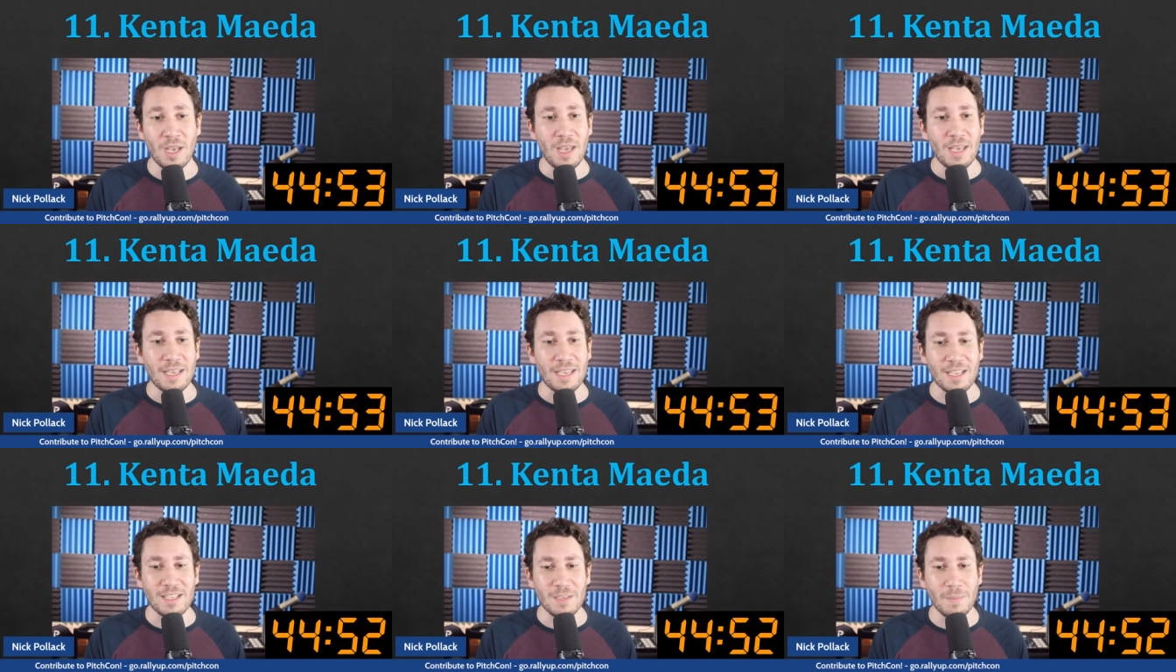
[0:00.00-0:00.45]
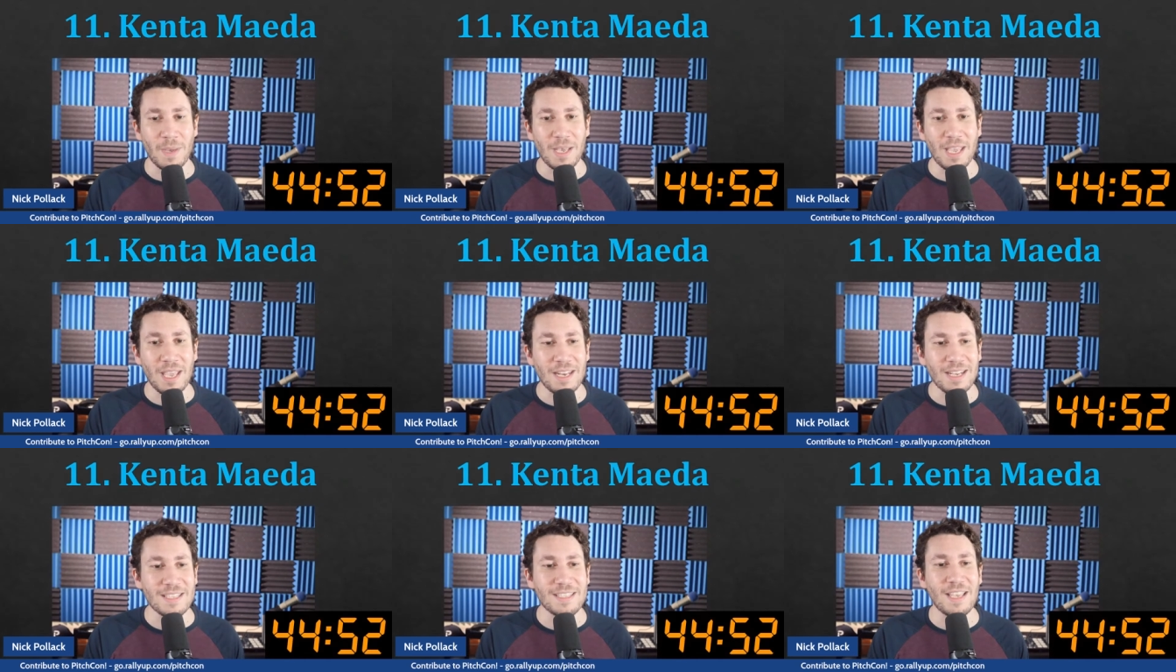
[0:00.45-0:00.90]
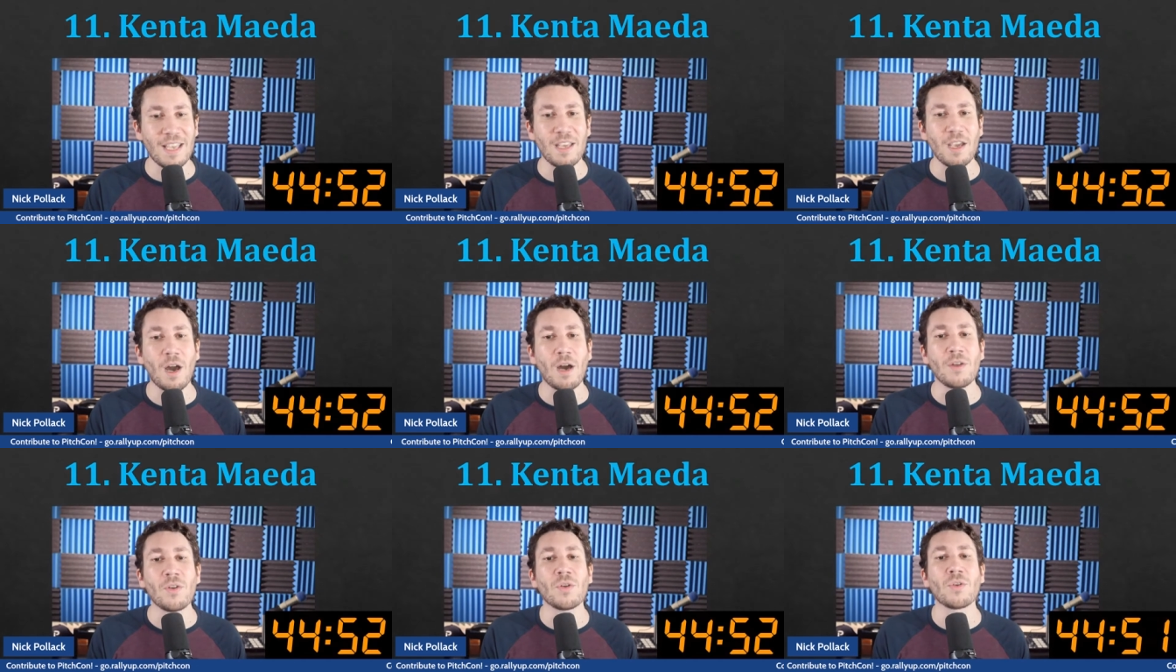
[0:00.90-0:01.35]
Kenta Maeda is getting
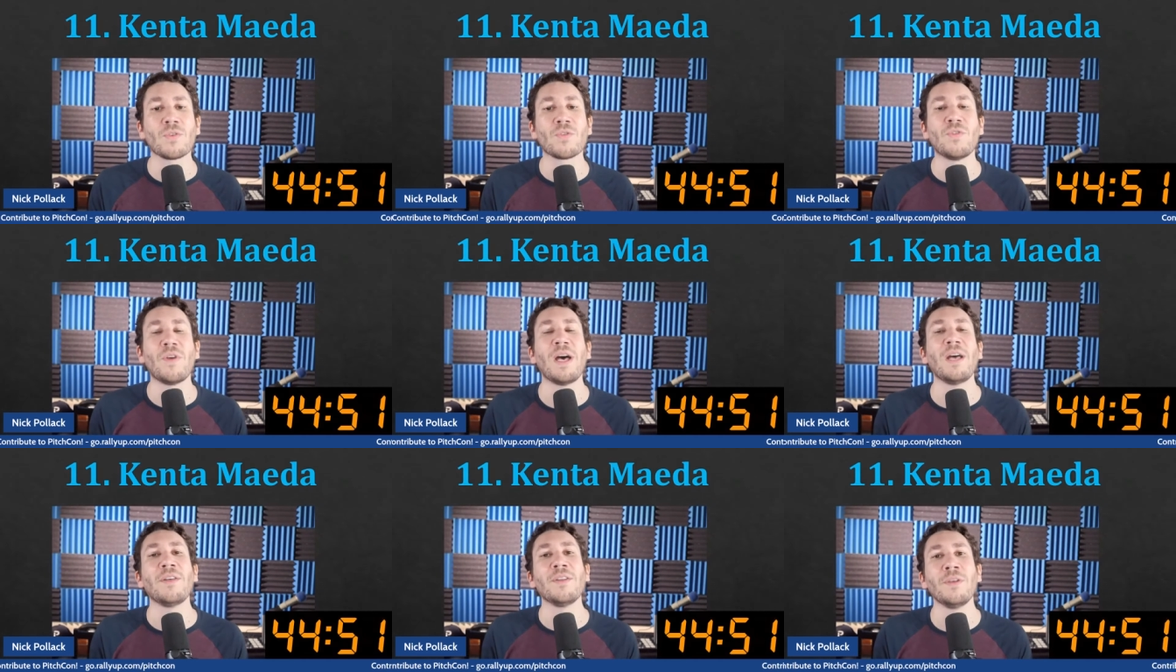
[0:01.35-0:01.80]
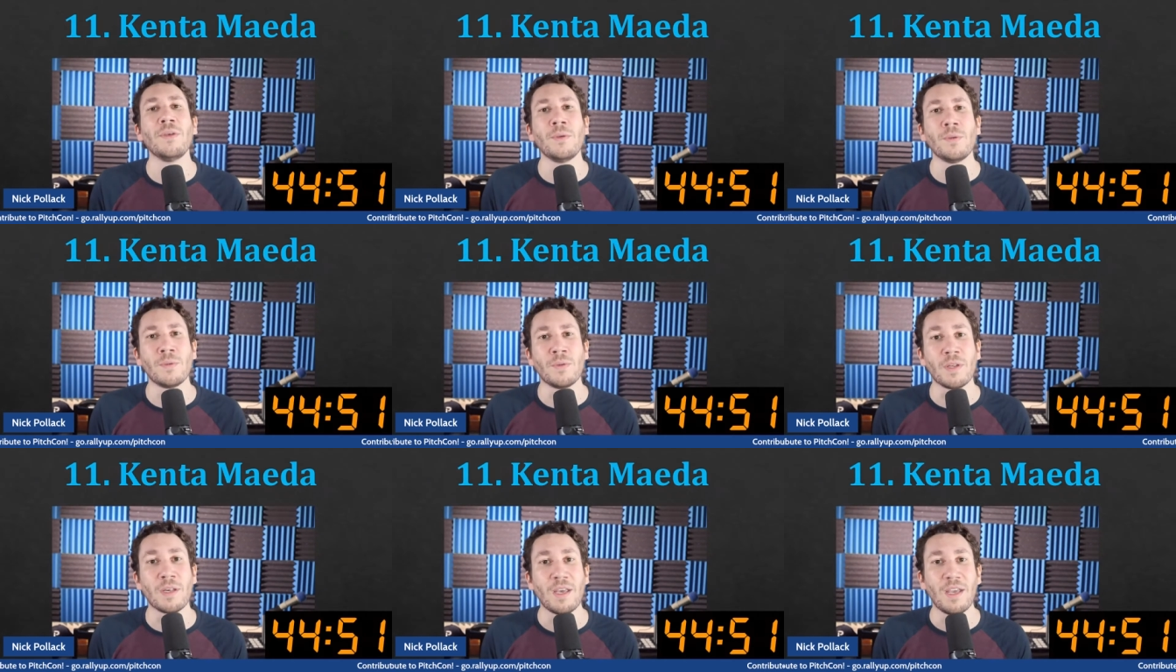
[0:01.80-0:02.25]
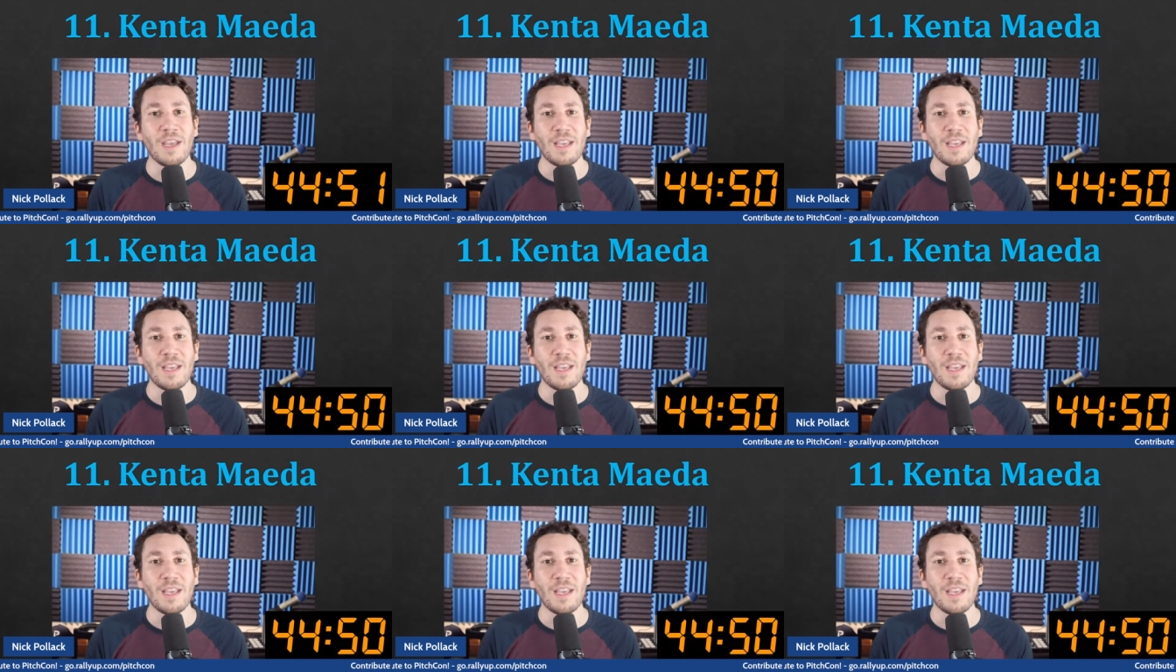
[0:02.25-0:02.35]
undervalued.